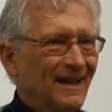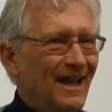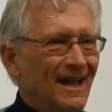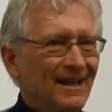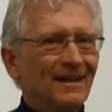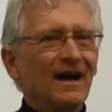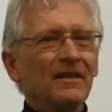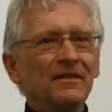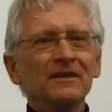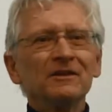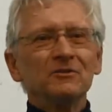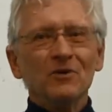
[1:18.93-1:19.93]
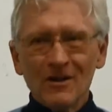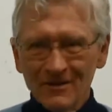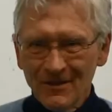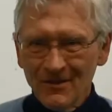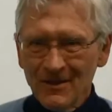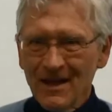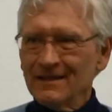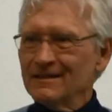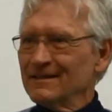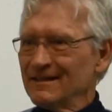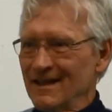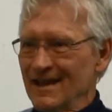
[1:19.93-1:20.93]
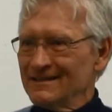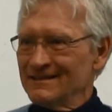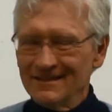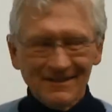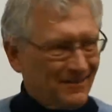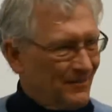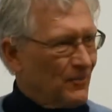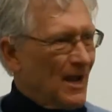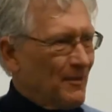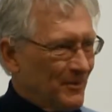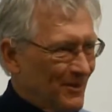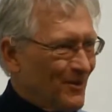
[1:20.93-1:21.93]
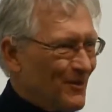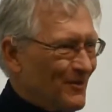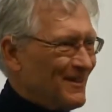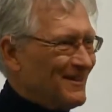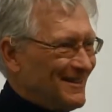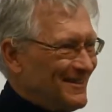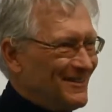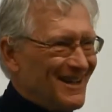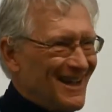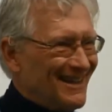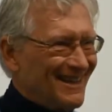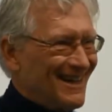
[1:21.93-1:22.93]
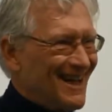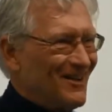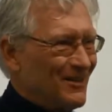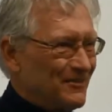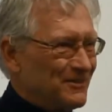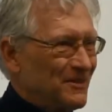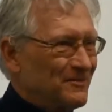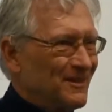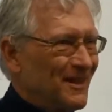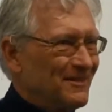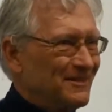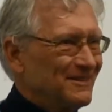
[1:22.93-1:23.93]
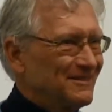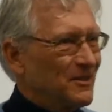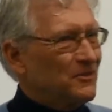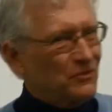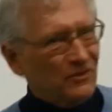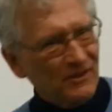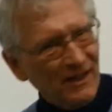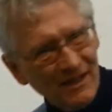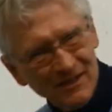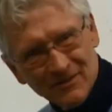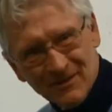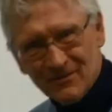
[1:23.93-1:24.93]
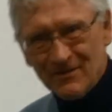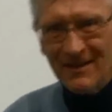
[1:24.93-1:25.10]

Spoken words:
And I think you all know that that's a rabbit hole that you can't get out of sometimes. You start tinkering